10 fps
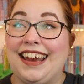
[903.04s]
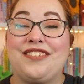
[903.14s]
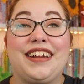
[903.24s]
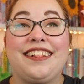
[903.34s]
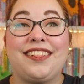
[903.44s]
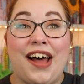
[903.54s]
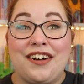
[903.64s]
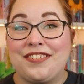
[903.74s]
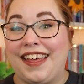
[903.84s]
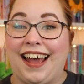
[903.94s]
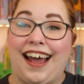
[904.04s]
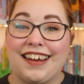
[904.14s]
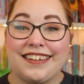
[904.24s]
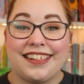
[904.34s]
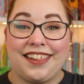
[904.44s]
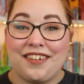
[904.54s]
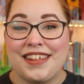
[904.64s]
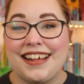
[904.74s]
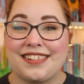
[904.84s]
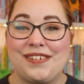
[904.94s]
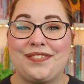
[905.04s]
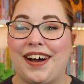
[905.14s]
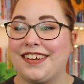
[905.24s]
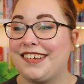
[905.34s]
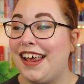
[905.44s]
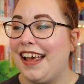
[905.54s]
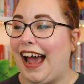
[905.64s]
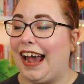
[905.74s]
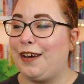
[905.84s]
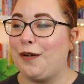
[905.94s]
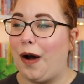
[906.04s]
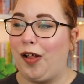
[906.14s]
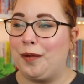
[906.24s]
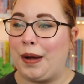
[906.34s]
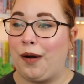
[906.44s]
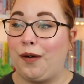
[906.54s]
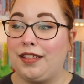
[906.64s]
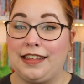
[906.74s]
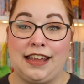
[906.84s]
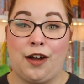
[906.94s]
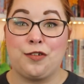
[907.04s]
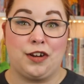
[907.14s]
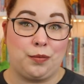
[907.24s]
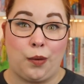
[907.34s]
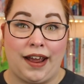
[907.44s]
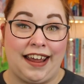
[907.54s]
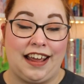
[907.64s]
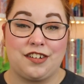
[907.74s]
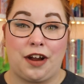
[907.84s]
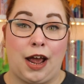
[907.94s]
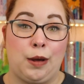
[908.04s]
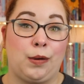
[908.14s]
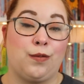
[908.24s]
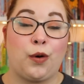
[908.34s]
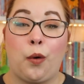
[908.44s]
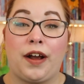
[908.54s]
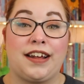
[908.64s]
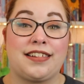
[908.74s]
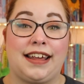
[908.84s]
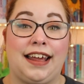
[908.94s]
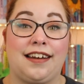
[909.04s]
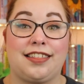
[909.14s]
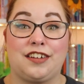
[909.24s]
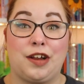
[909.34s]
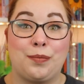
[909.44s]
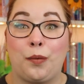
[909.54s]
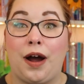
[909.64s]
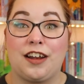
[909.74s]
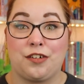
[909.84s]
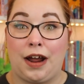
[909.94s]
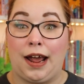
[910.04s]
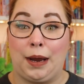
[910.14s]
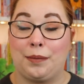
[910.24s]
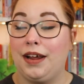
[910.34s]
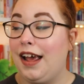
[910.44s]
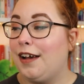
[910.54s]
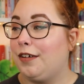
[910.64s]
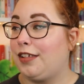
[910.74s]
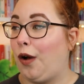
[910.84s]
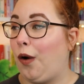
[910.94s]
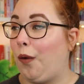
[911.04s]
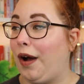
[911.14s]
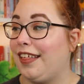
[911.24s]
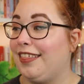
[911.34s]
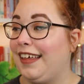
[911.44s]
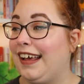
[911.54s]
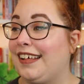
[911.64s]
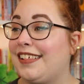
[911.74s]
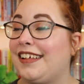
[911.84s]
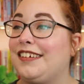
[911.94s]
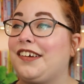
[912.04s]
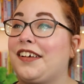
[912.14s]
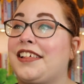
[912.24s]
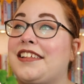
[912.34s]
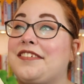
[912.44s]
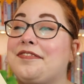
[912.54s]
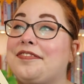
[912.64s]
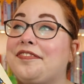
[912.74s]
and we love that. I just love that so much. I know all about the Ojibwe tribe, of course, and the Chippewa tribe, so this just